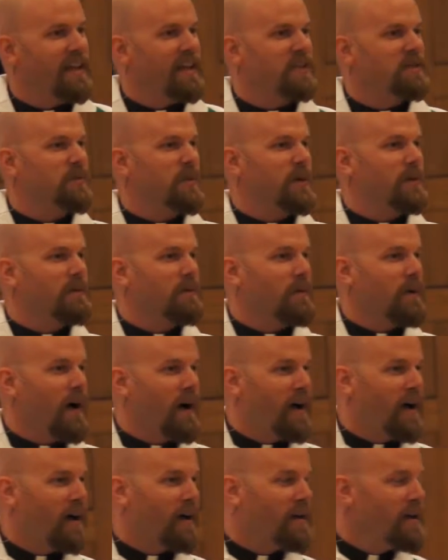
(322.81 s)
as we
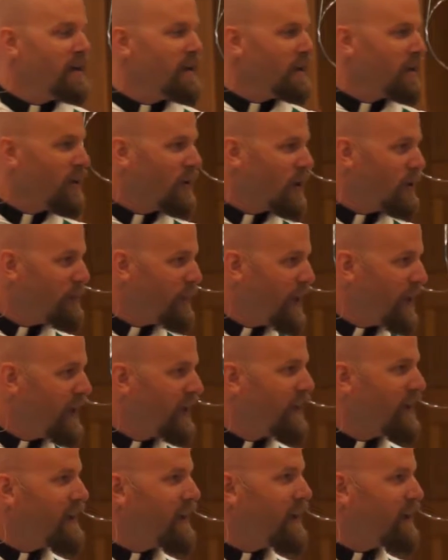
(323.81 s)
go to
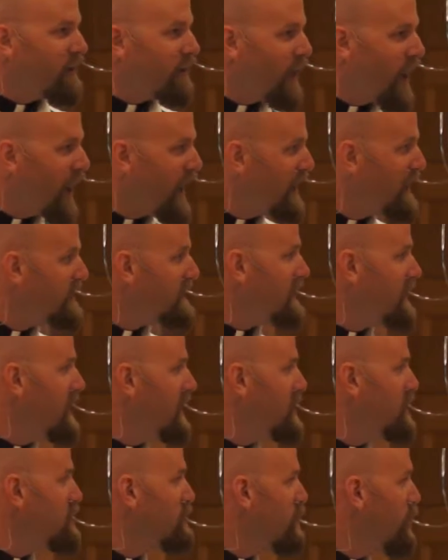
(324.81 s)
bed and rise
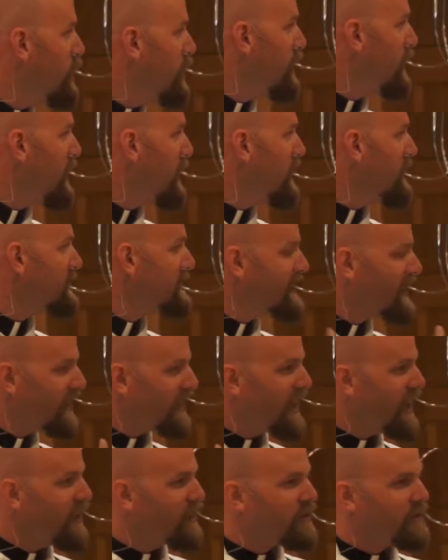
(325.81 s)
each morning
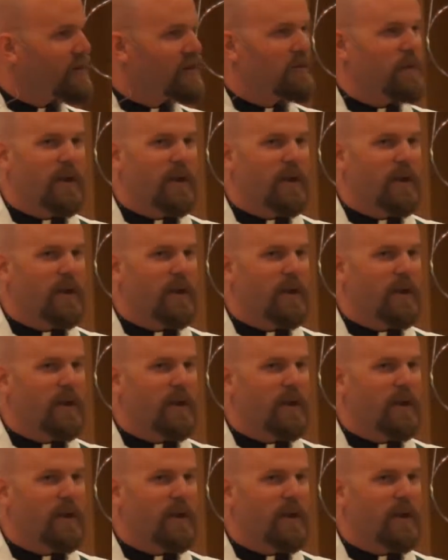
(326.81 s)
together.